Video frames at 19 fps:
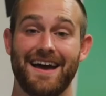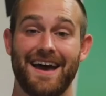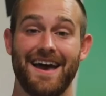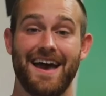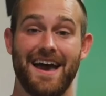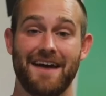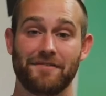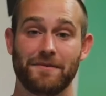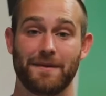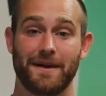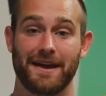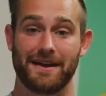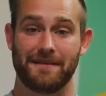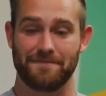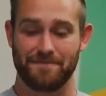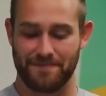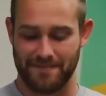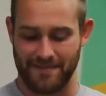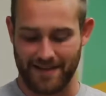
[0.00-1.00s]
Hey everybody,
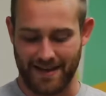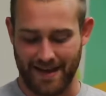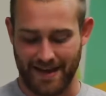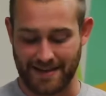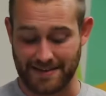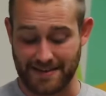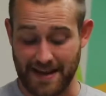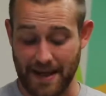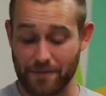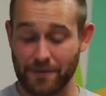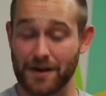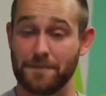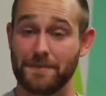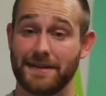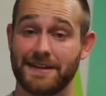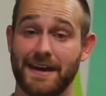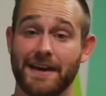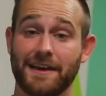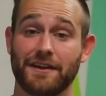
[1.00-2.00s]
today we're going to
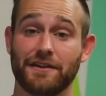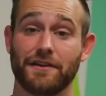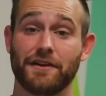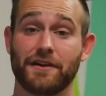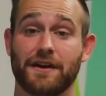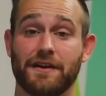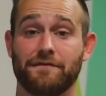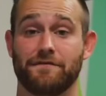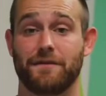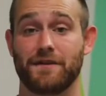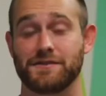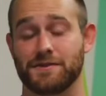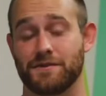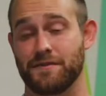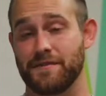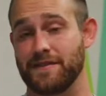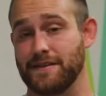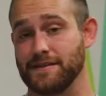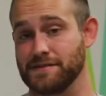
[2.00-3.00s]
be taking a look at 1
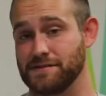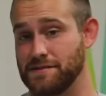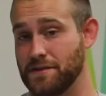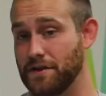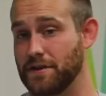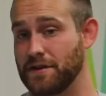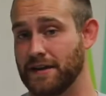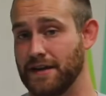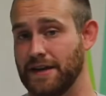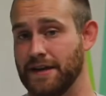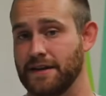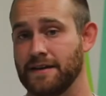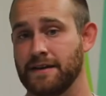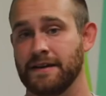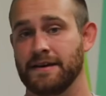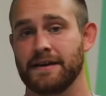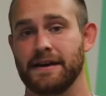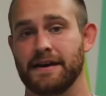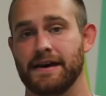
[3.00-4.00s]
Corinthians 13.
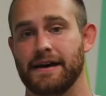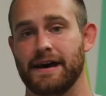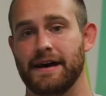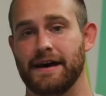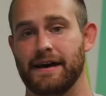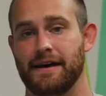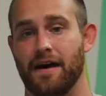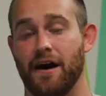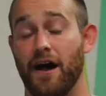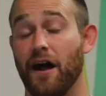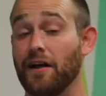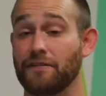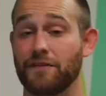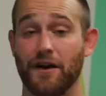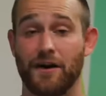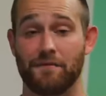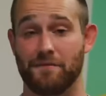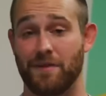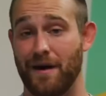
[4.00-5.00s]
All of
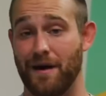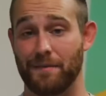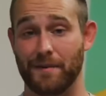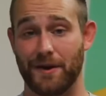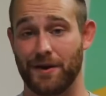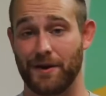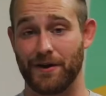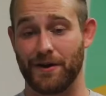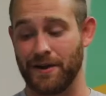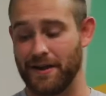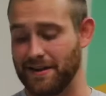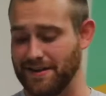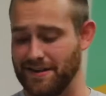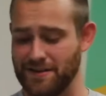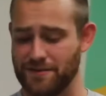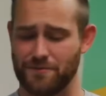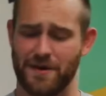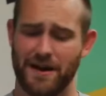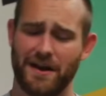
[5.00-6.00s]
y'all probably heard it,
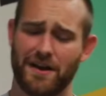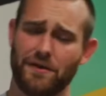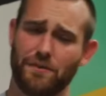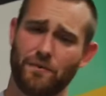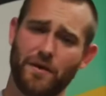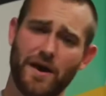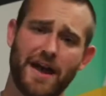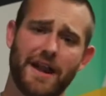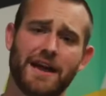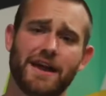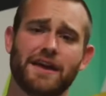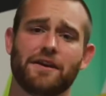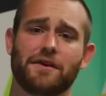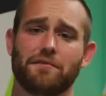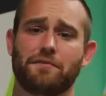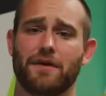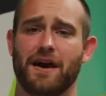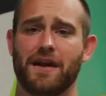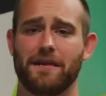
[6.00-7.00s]
either read it at a wedding
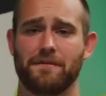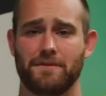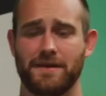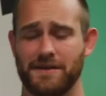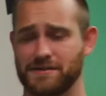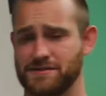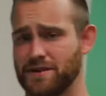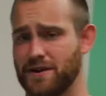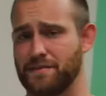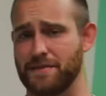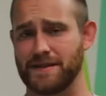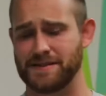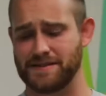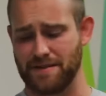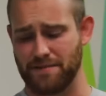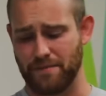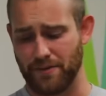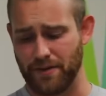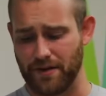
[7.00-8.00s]
or brought up in a sermon at
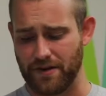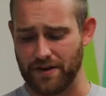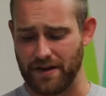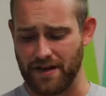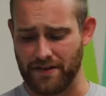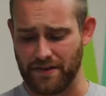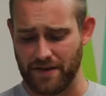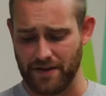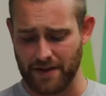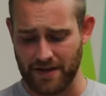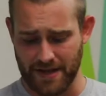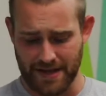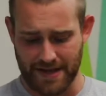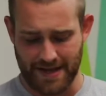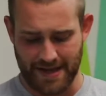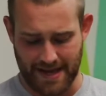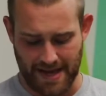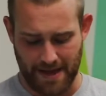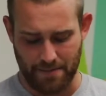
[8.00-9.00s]
some point or another.
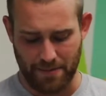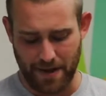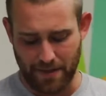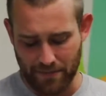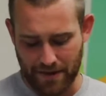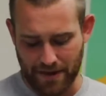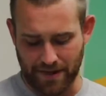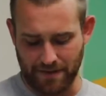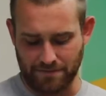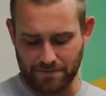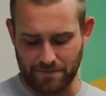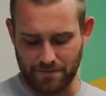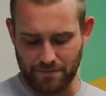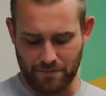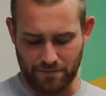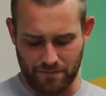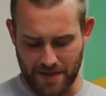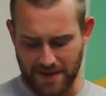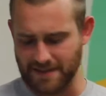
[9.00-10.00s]
But I want to
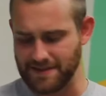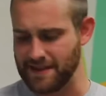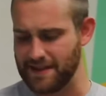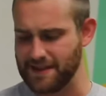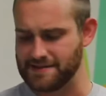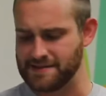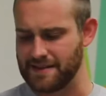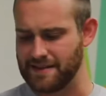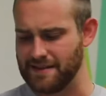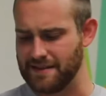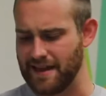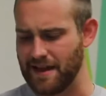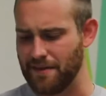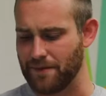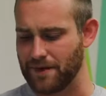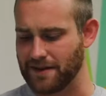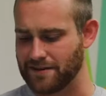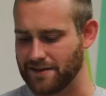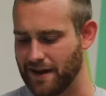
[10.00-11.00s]
read this and then I
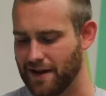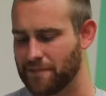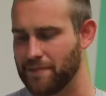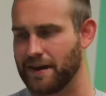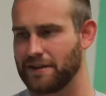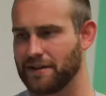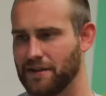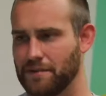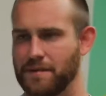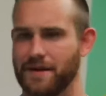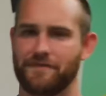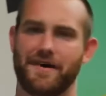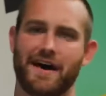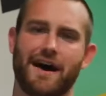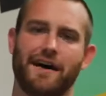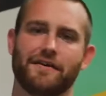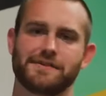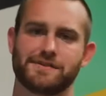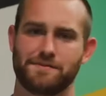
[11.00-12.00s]
want to talk about a little bit of
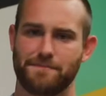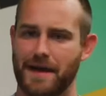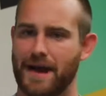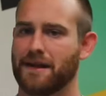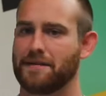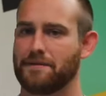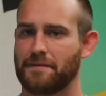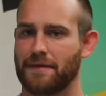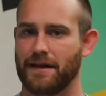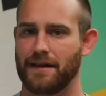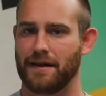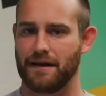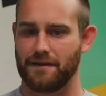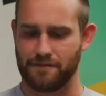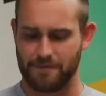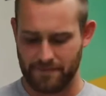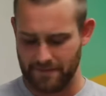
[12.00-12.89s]
how it's impacted my life.